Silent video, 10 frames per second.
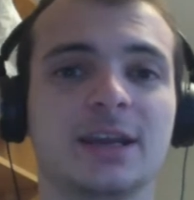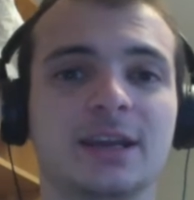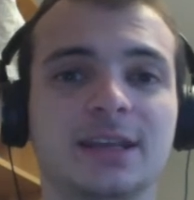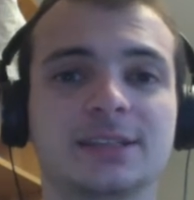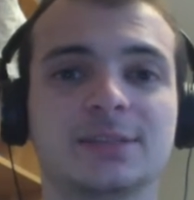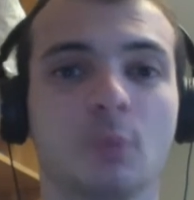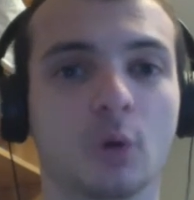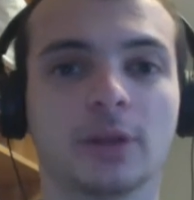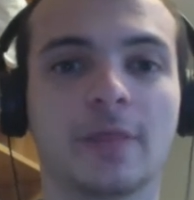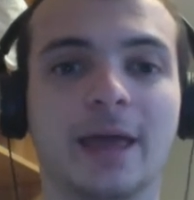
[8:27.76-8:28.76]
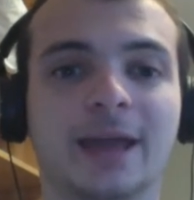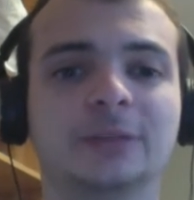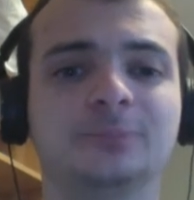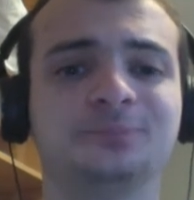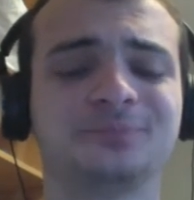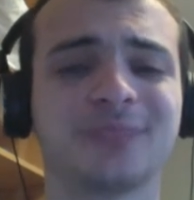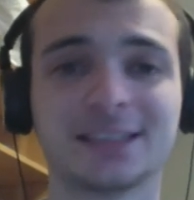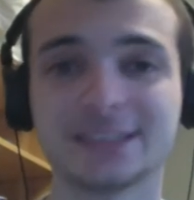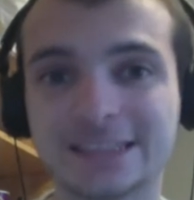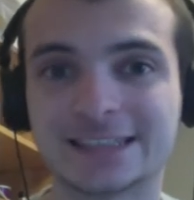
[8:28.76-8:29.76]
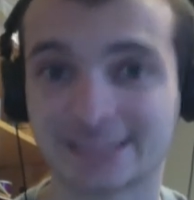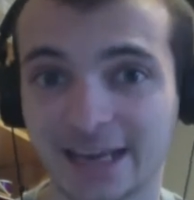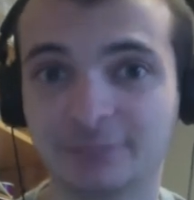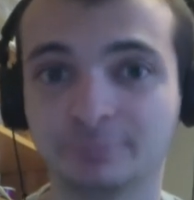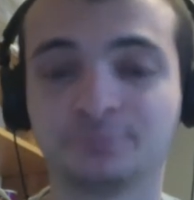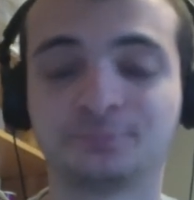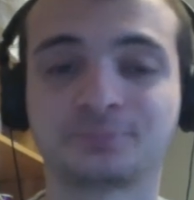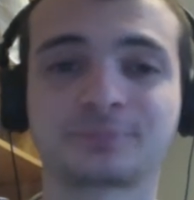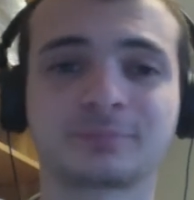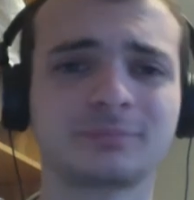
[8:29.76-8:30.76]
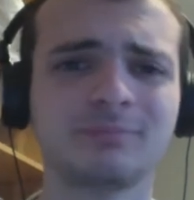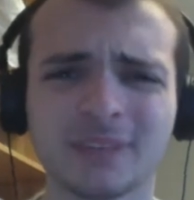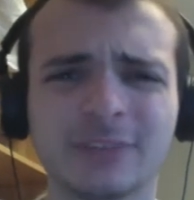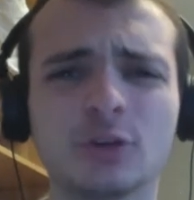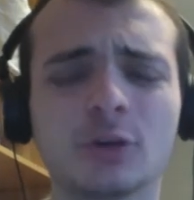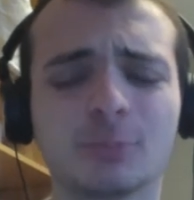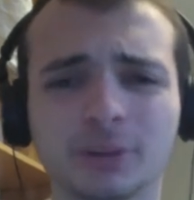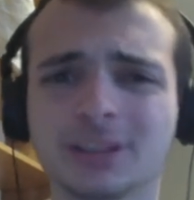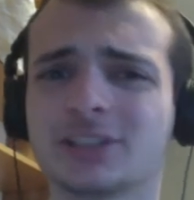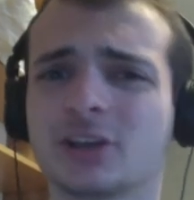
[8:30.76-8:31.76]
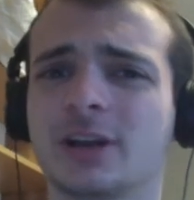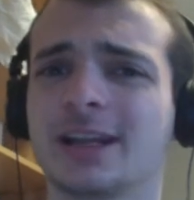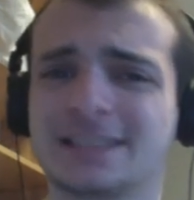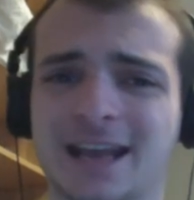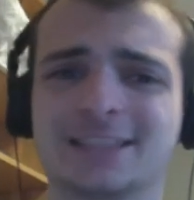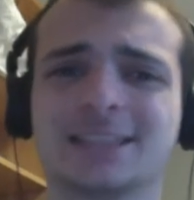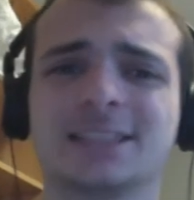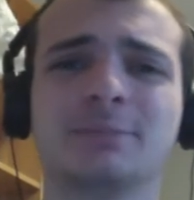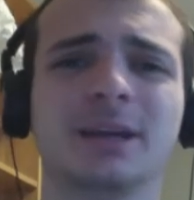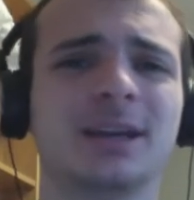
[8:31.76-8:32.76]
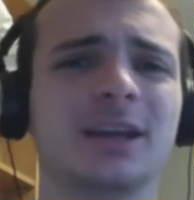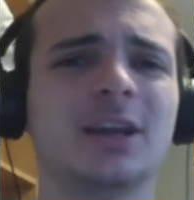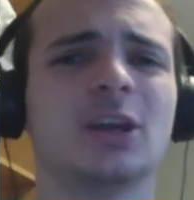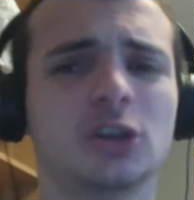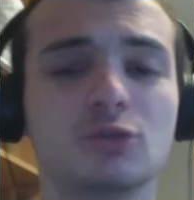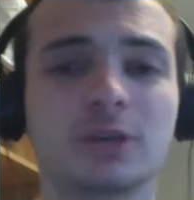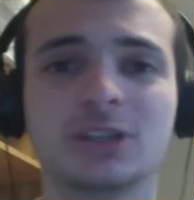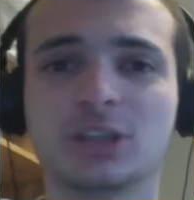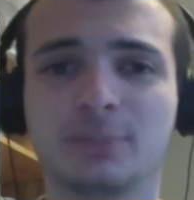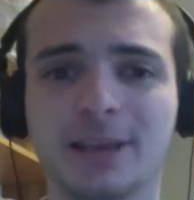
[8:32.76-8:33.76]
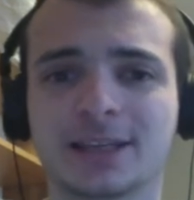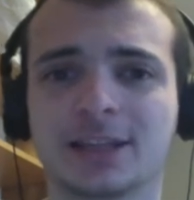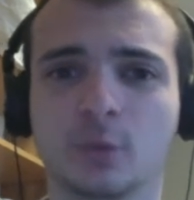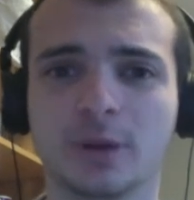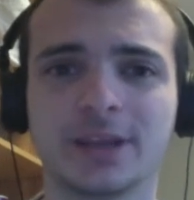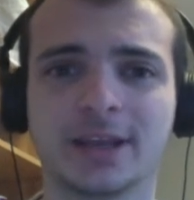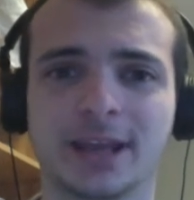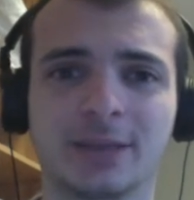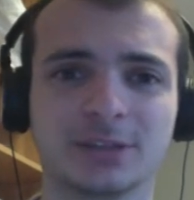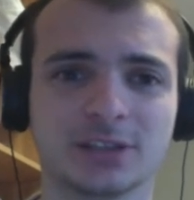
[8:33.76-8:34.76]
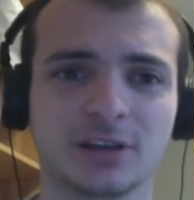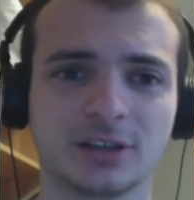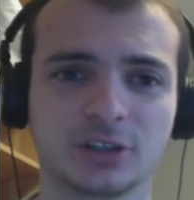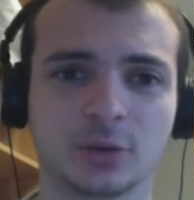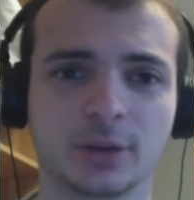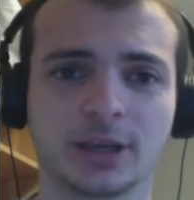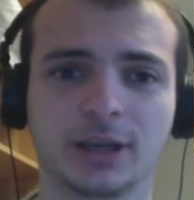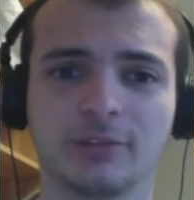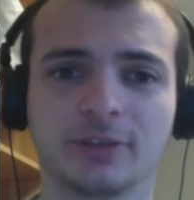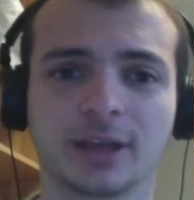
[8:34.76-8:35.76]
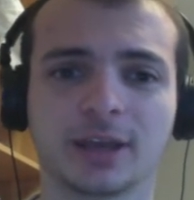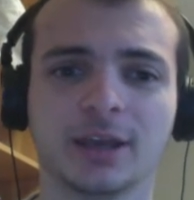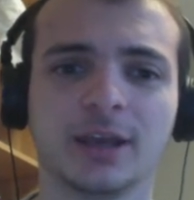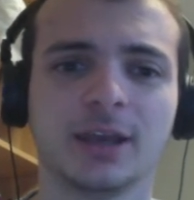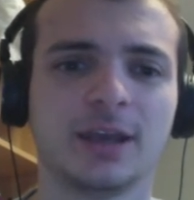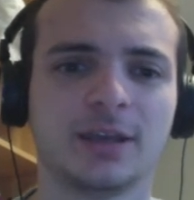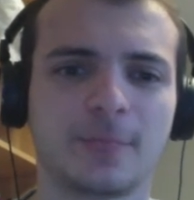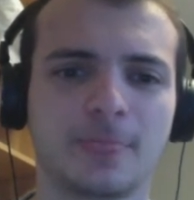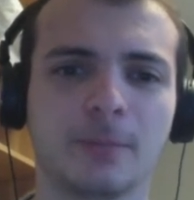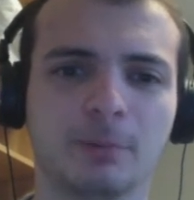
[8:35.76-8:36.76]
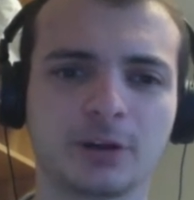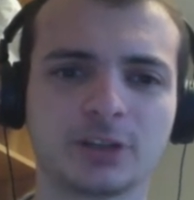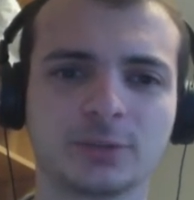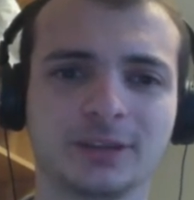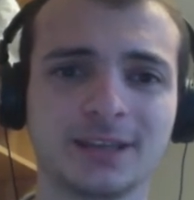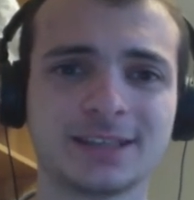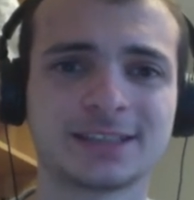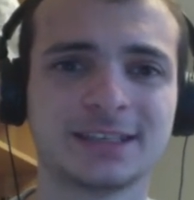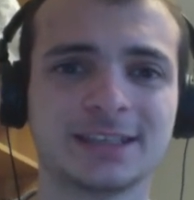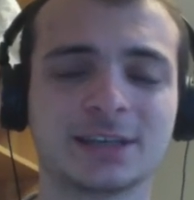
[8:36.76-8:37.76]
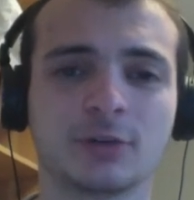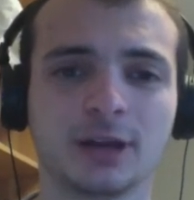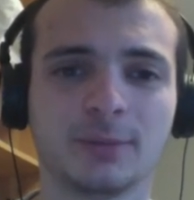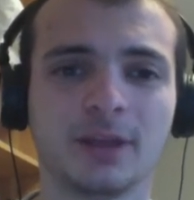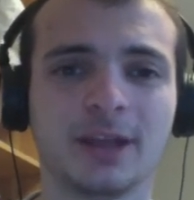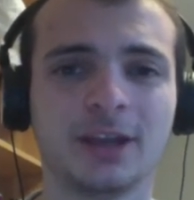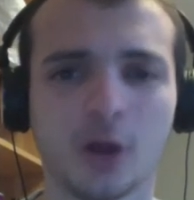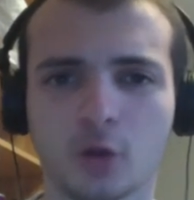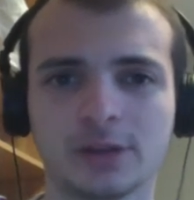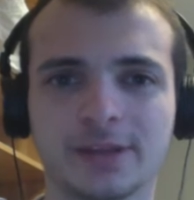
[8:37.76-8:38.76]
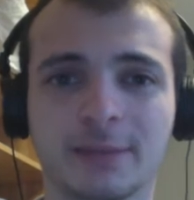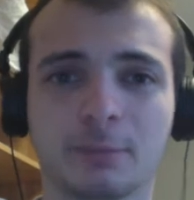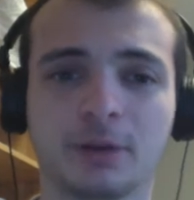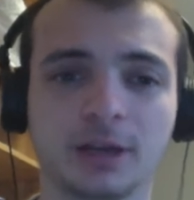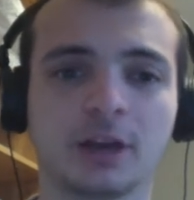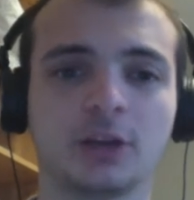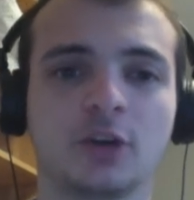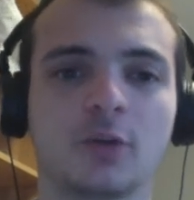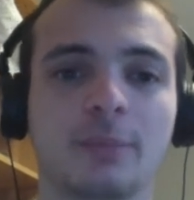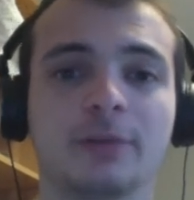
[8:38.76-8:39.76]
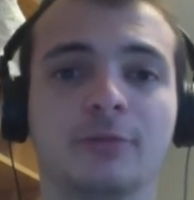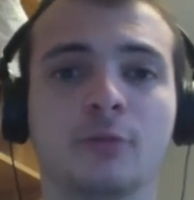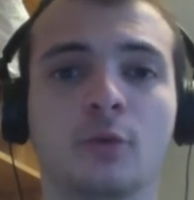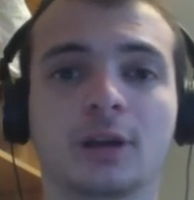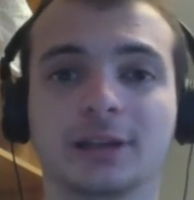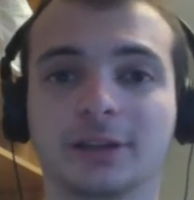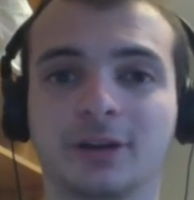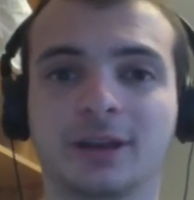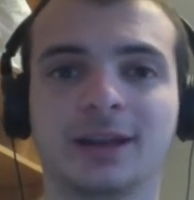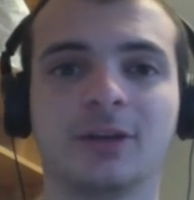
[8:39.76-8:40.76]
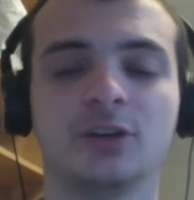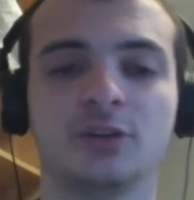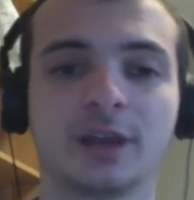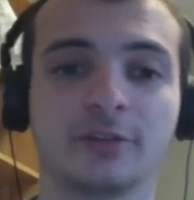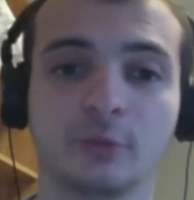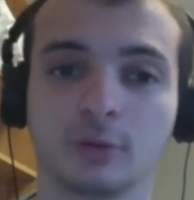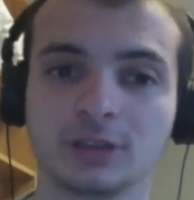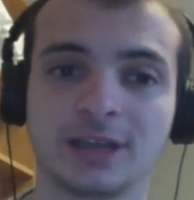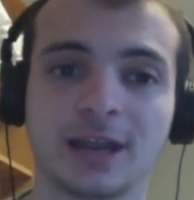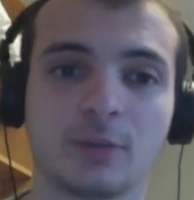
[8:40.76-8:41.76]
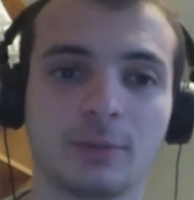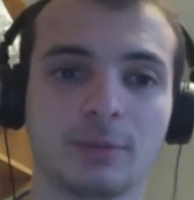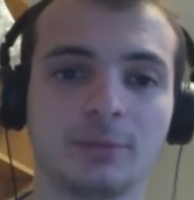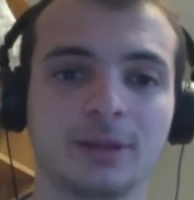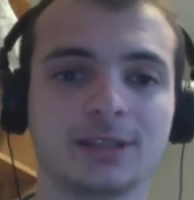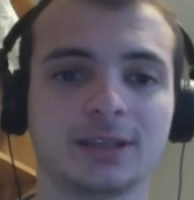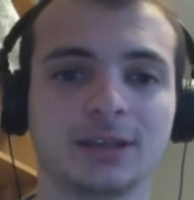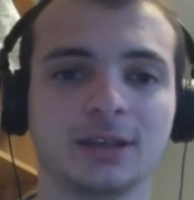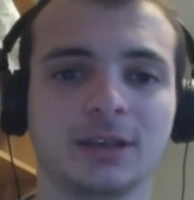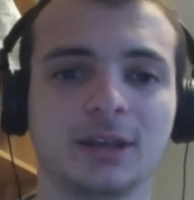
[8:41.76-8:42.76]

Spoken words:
it's more than that. That's insane. If you can put this on an Assassin's Blade, you can just basically win the game as long as you're quick enough. Like, the burst with this is incredible, and not only that, but putting it on your weapon for clearing it out, you get a 4 attack weapon basically,